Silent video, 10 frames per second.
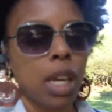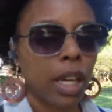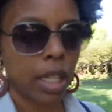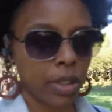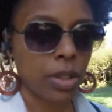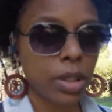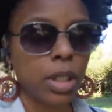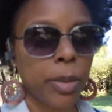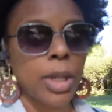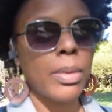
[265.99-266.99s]
And so
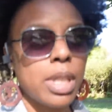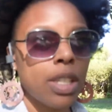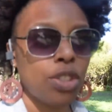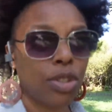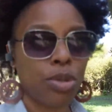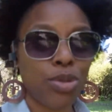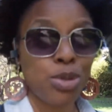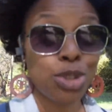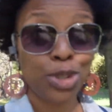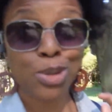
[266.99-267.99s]
on my way to
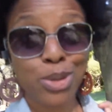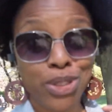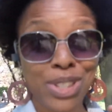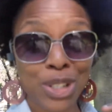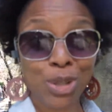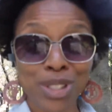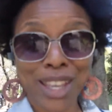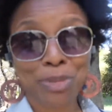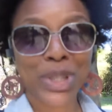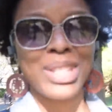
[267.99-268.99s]
shoot the new
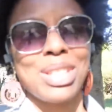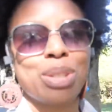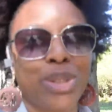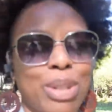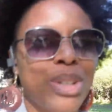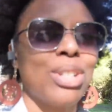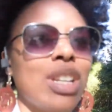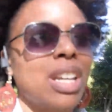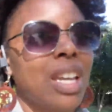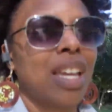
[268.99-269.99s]
segment. So
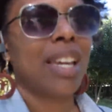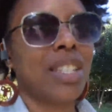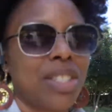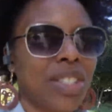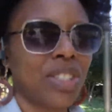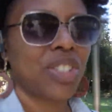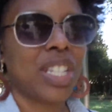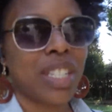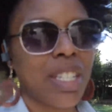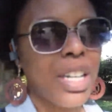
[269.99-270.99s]
heading to the
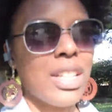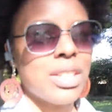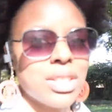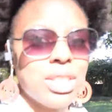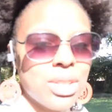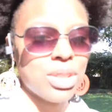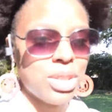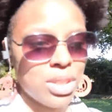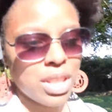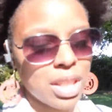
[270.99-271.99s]
train now to go
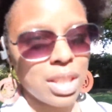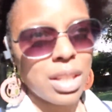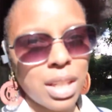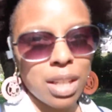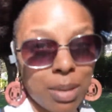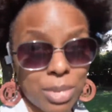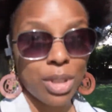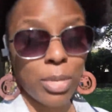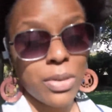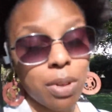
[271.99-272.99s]
shoot it.
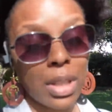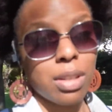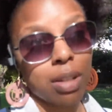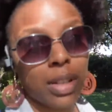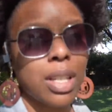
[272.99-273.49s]
Should be fun though.